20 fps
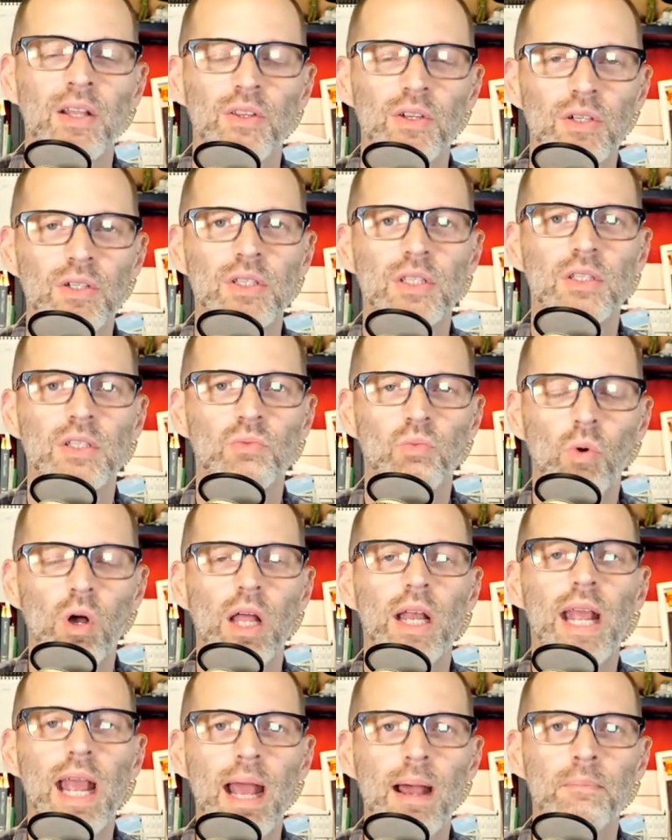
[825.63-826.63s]
There's this
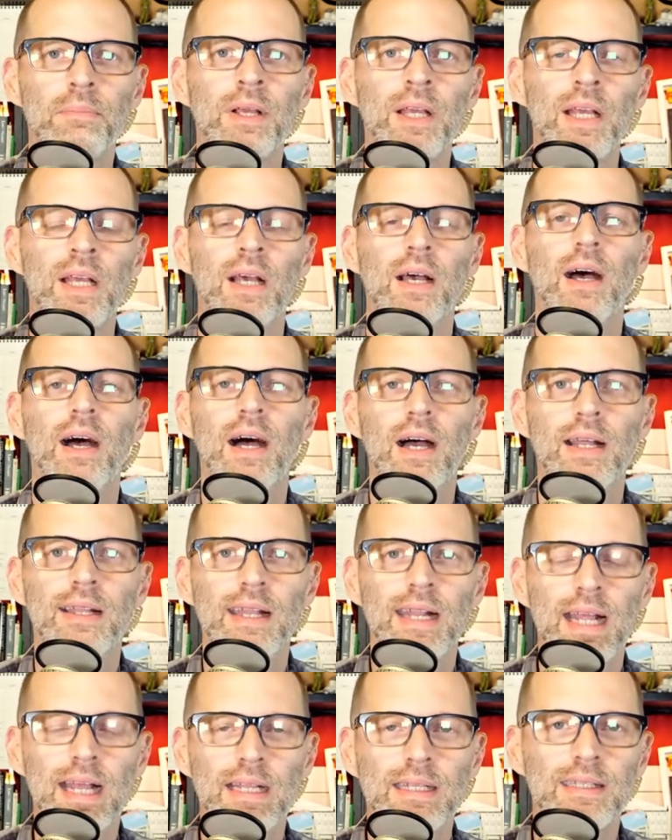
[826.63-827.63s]
one app uh,
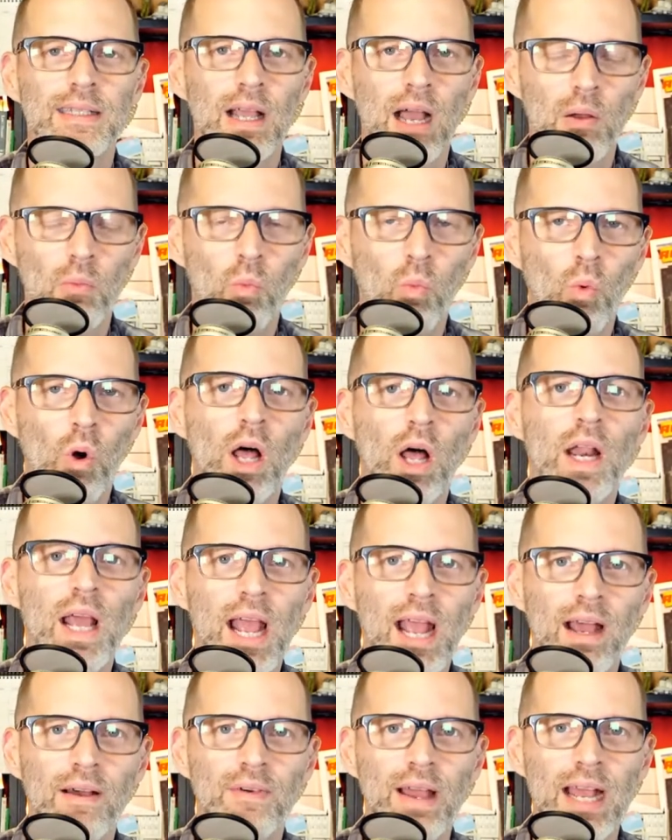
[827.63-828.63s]
that I, I want to
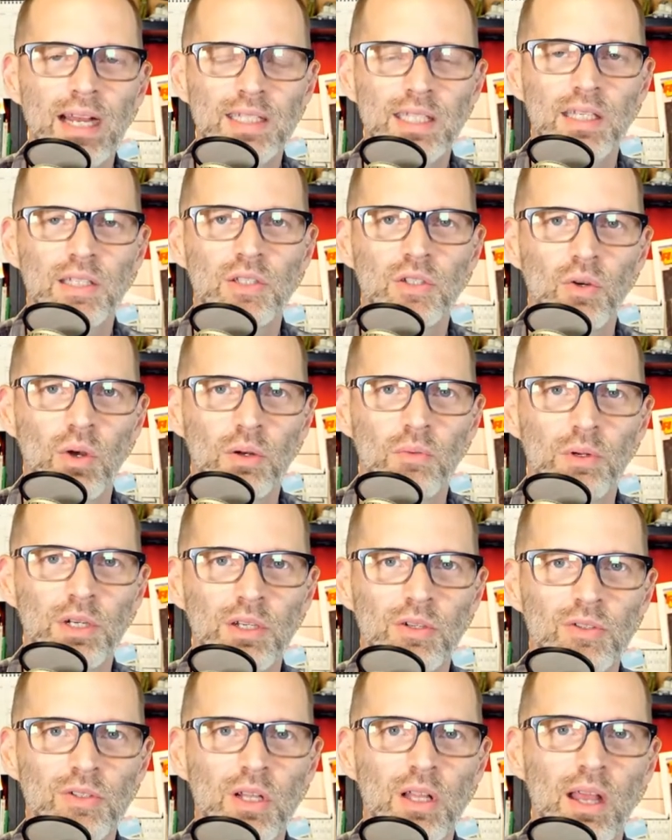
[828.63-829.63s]
have access to on
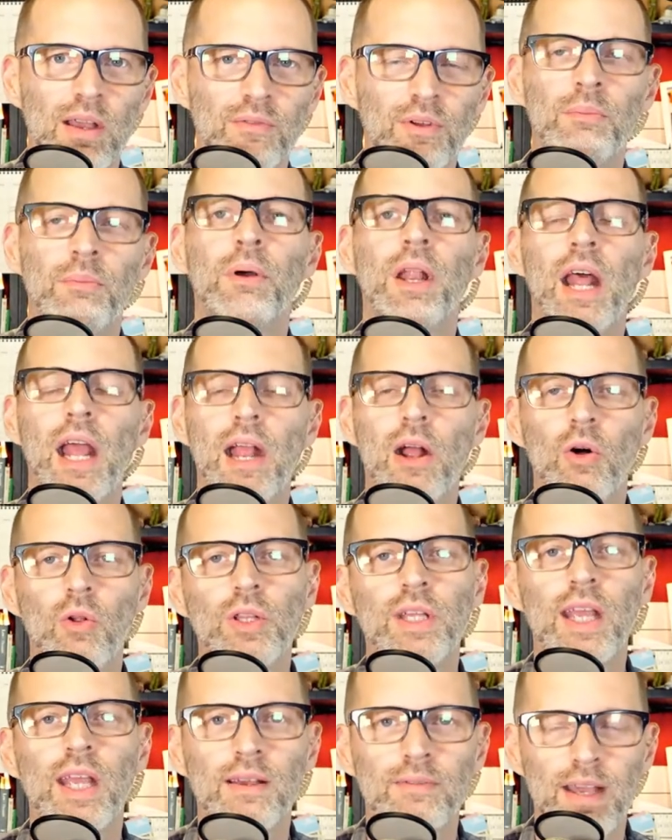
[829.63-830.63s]
Windows 11, but I
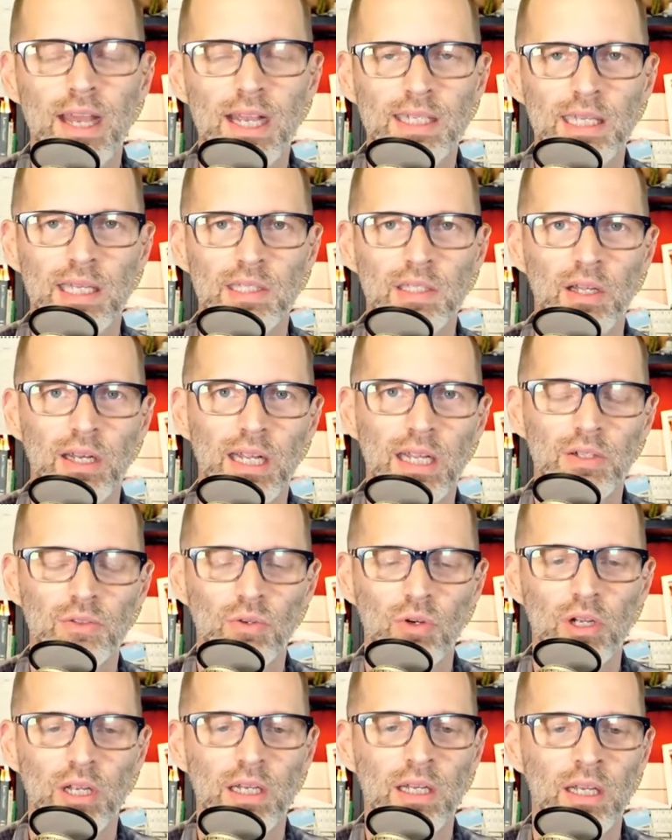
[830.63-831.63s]
only have access on
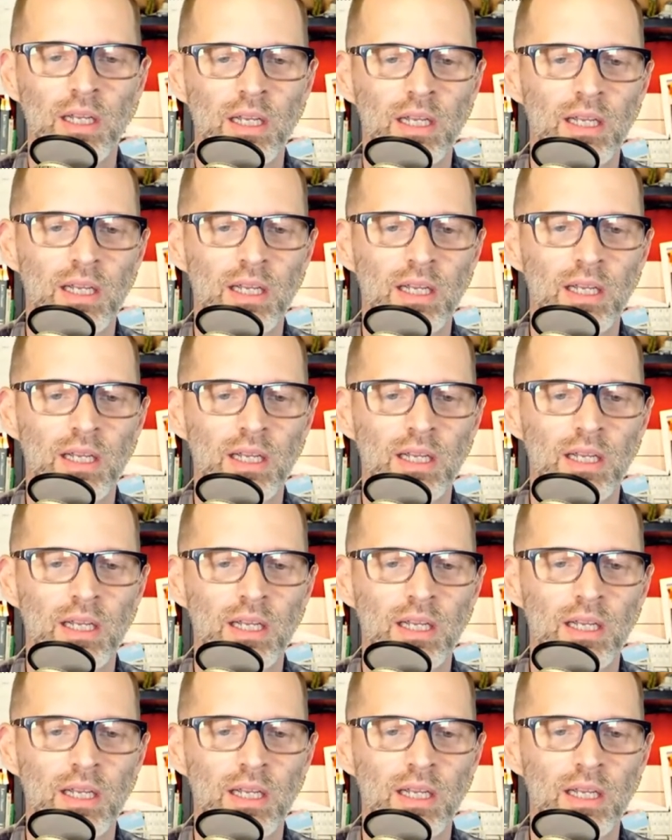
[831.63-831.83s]
Android.